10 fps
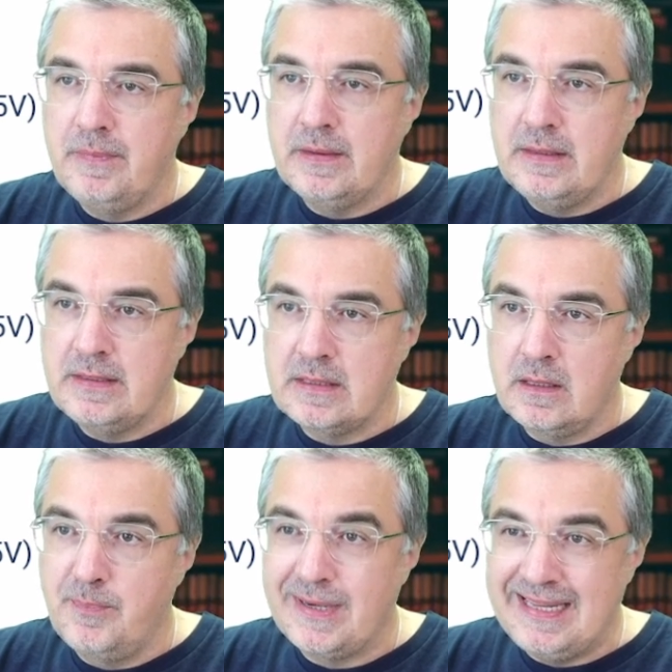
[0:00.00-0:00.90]
This
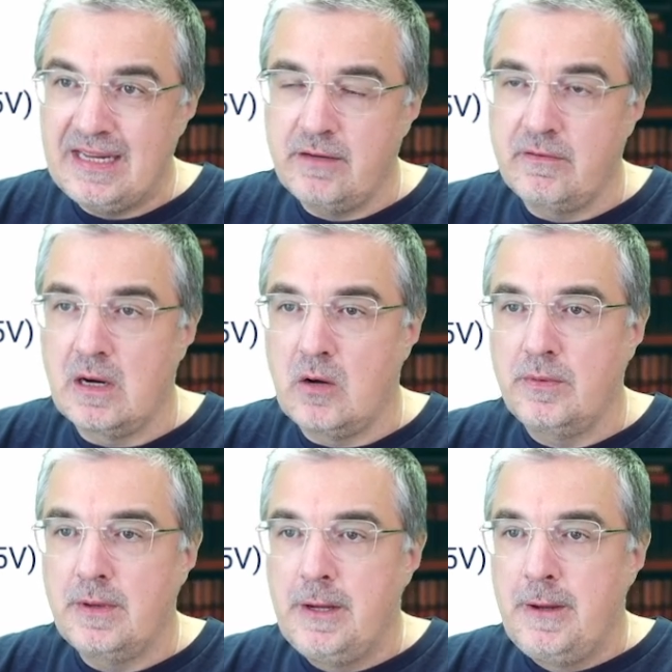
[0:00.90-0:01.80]
protective
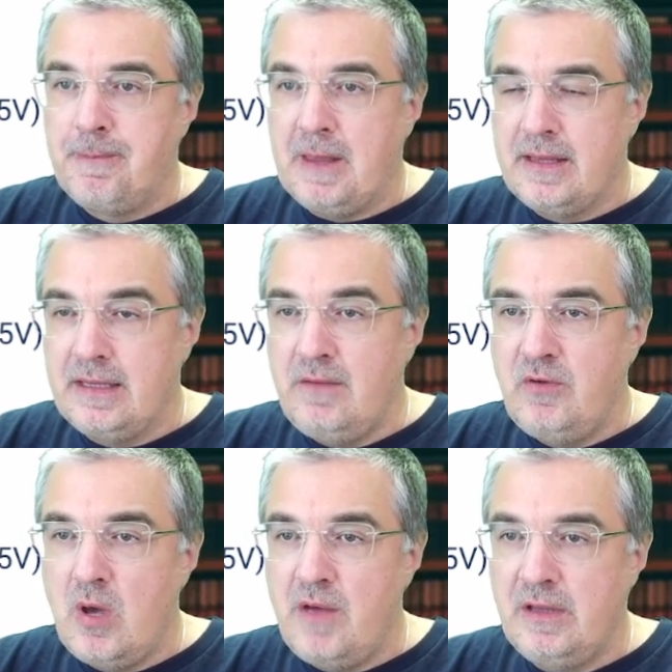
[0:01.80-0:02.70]
ground. And
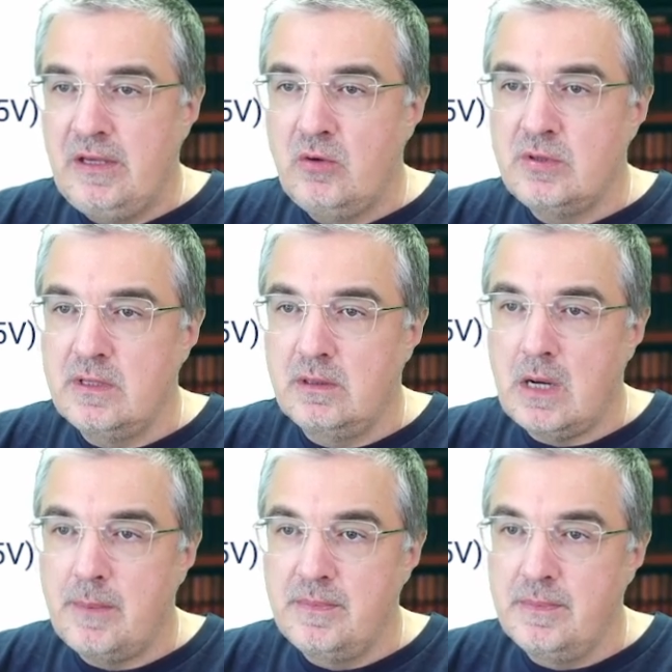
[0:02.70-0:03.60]
if you have in your
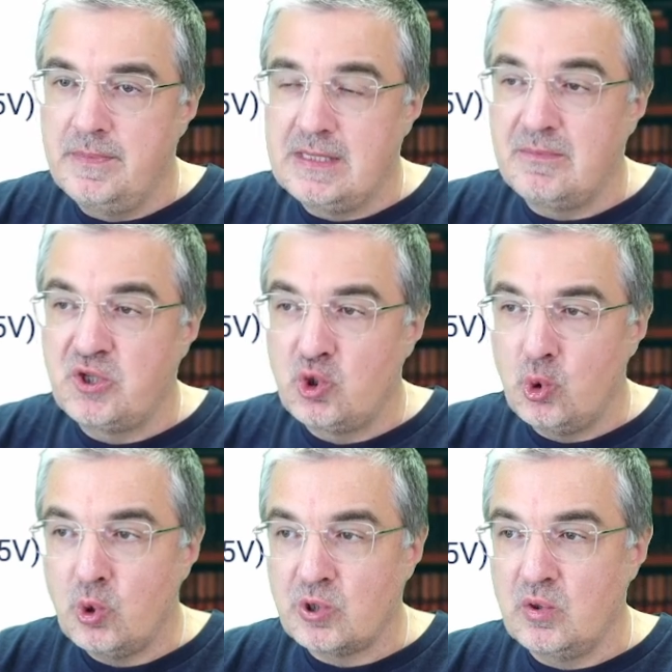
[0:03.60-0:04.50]
setup some
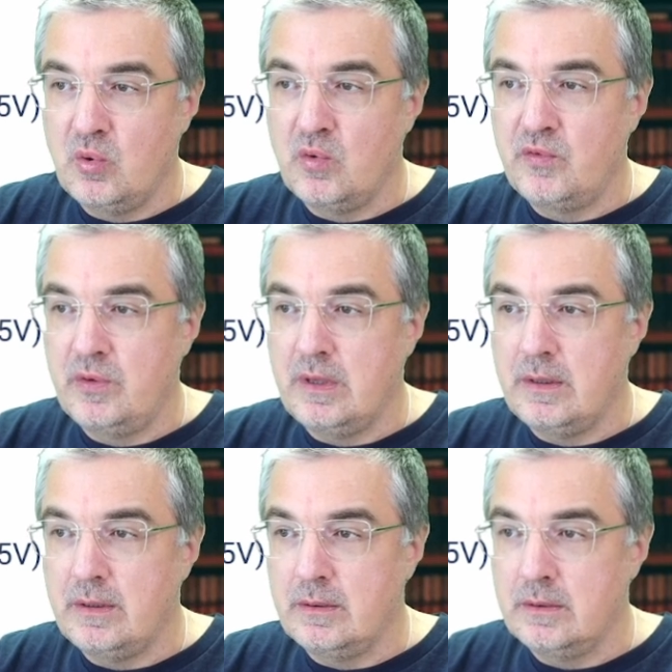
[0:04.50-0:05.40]
source of
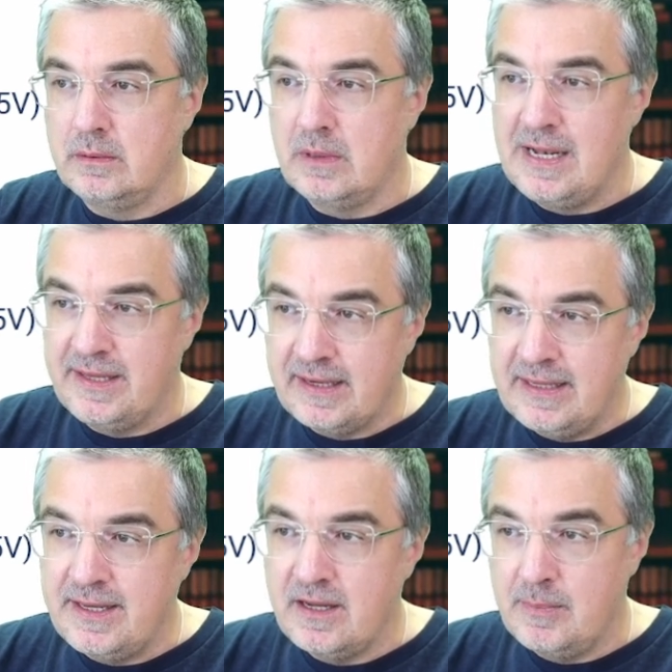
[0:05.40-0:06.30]

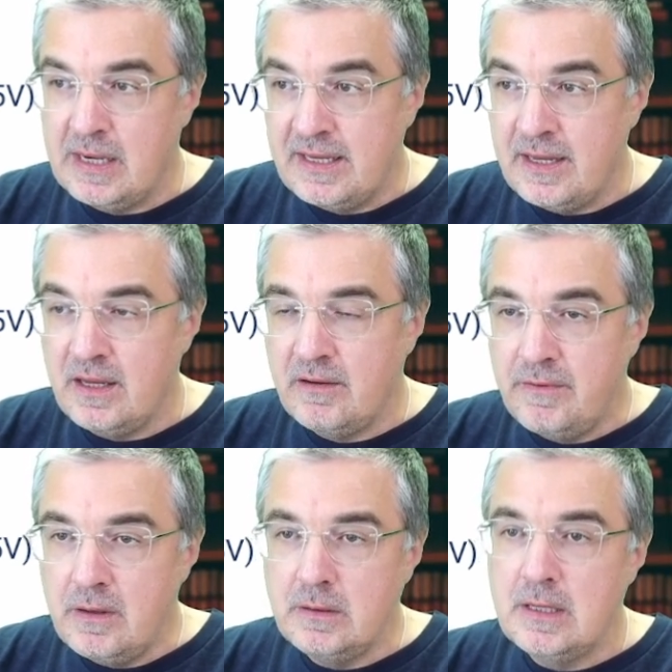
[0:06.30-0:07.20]
alternating magnetic
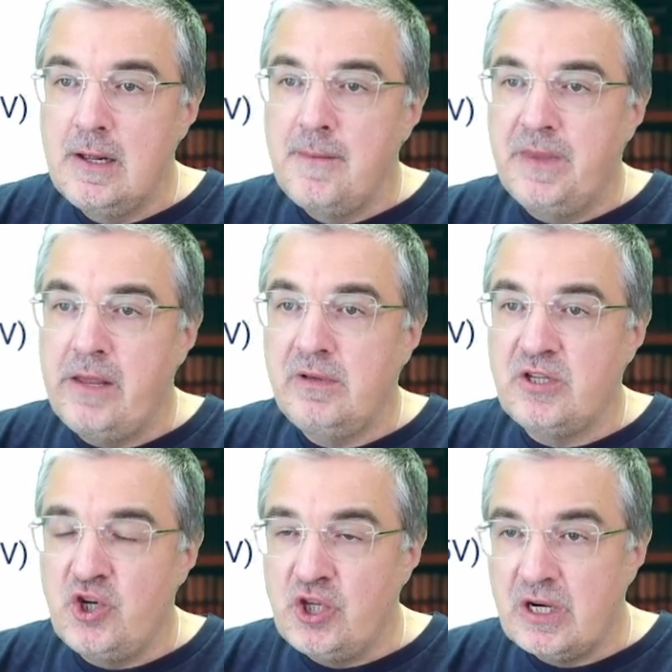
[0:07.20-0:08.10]
field, they will
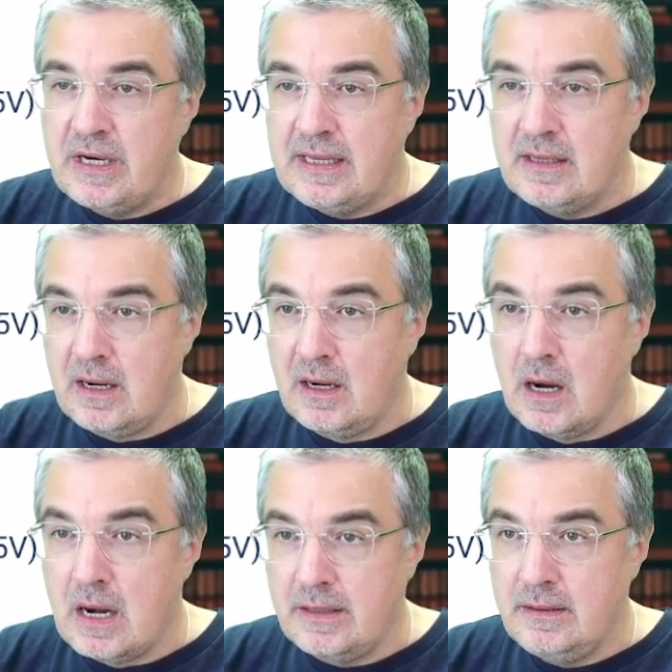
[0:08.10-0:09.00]
generate a
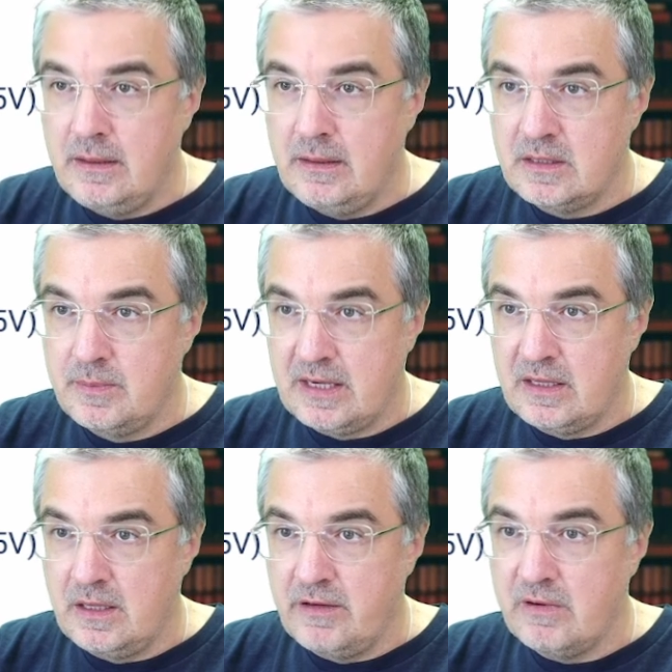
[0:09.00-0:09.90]
current in this
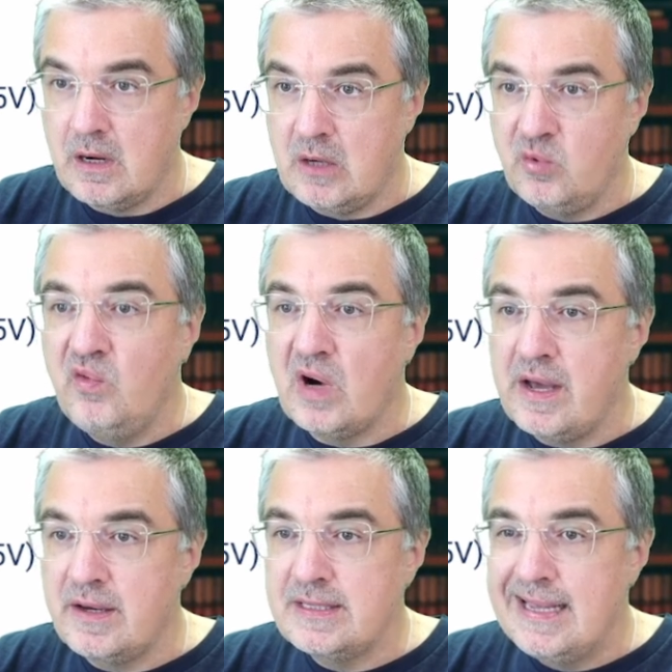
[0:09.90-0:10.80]
protective ground
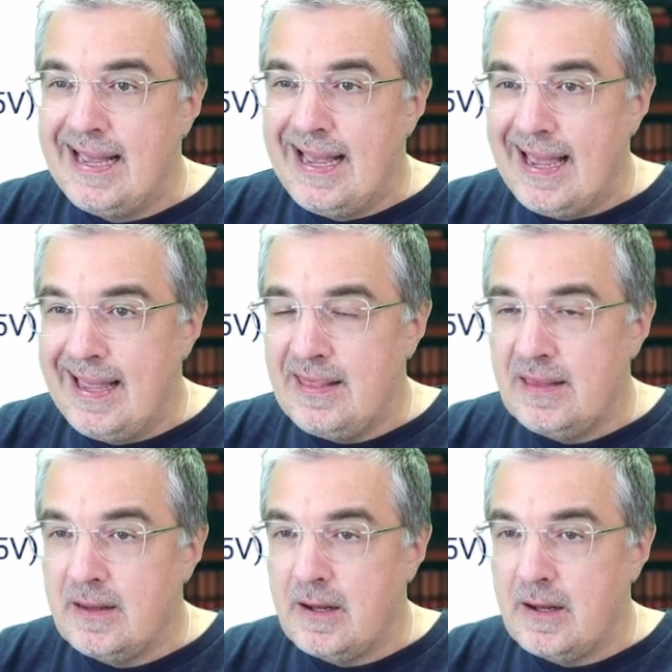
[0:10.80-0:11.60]
wires, and